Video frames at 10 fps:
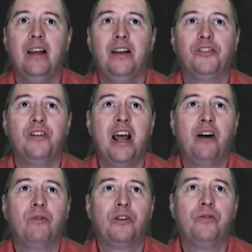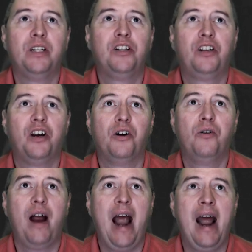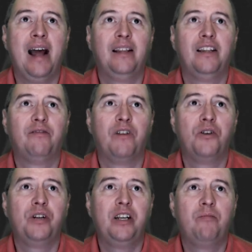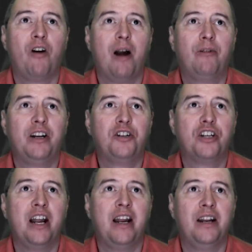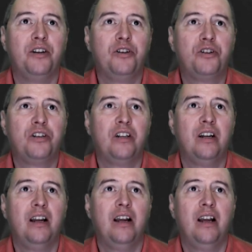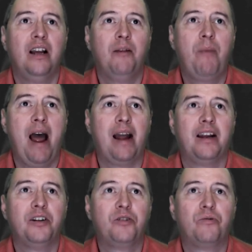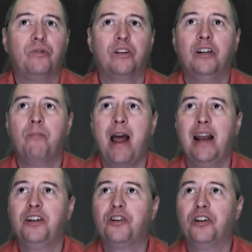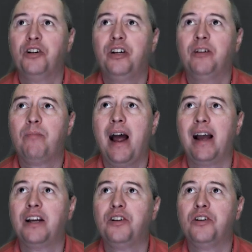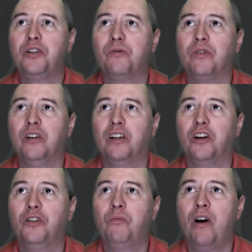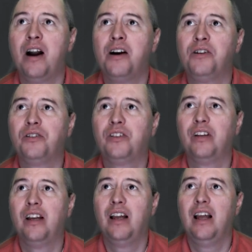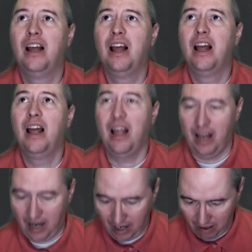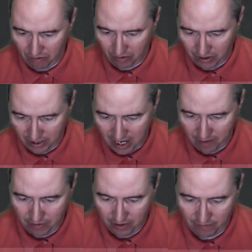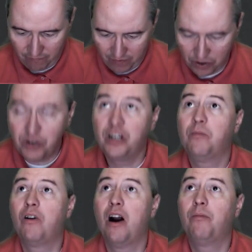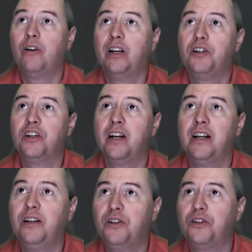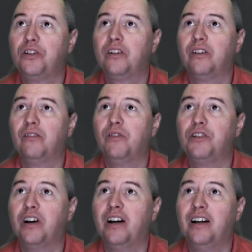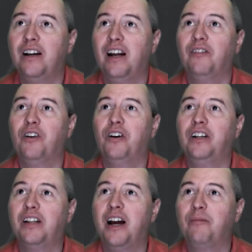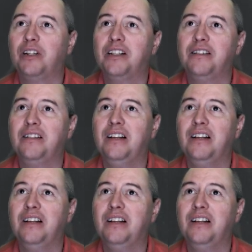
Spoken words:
So now we're going to go add the Fody PropertyChanged package. We're going to manage our NuGet packages. We're going to go to Browse, and we're going to type in Fody PropertyChanged, which I have already typed in.